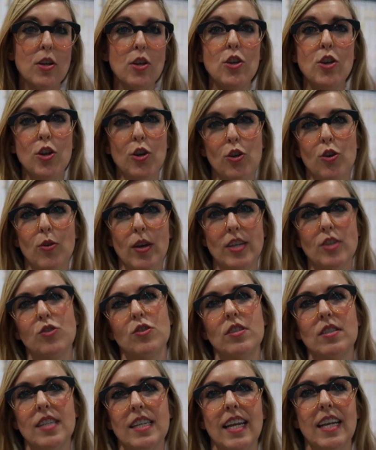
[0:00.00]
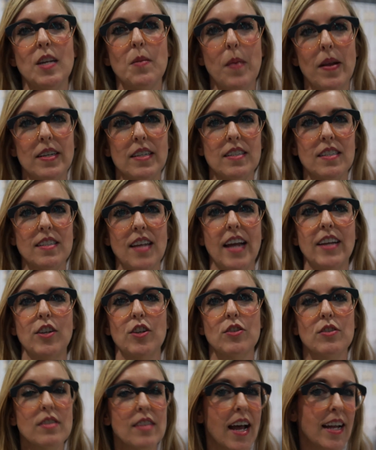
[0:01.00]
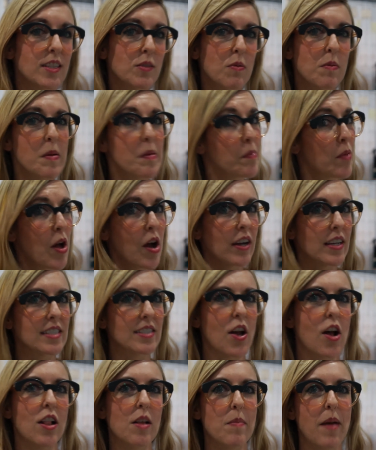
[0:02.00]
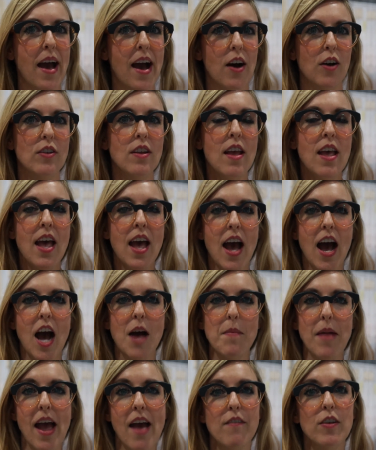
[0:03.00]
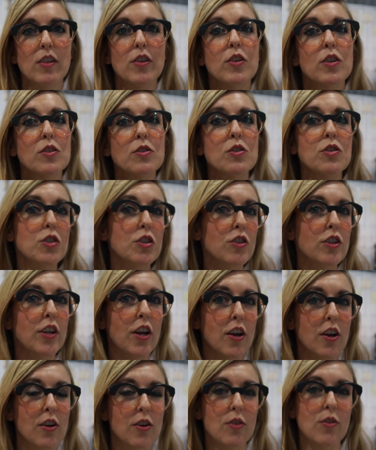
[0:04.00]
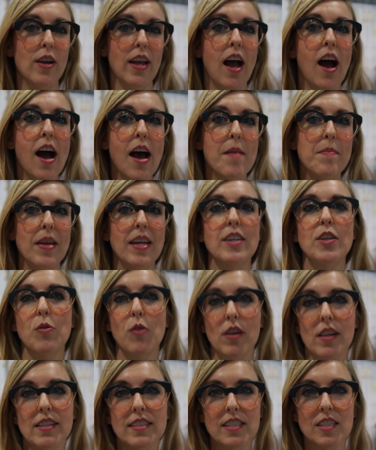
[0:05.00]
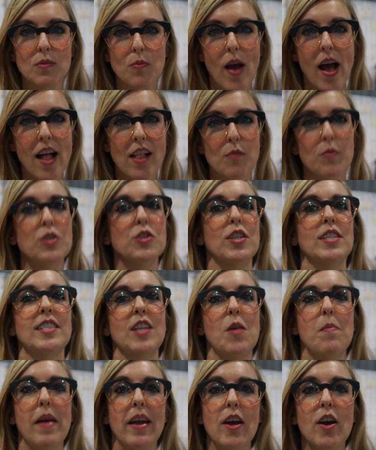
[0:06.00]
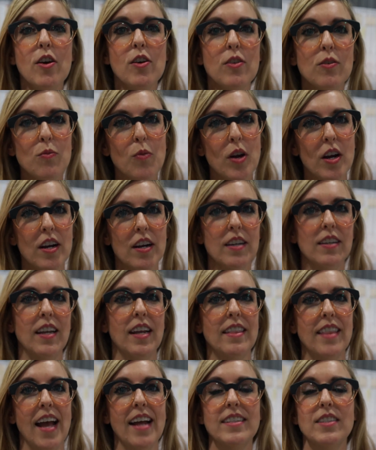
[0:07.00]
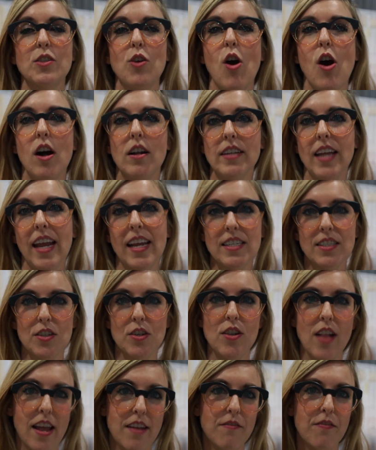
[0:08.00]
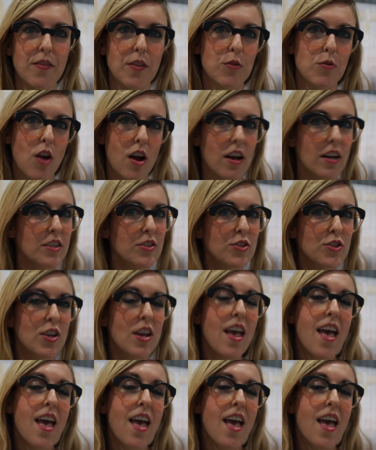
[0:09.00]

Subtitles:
new, interesting, independent designers, that's what my blog is all about. I have a little studio in New Orleans as well, in which I sell my own work, and that's called Hazel and Orange.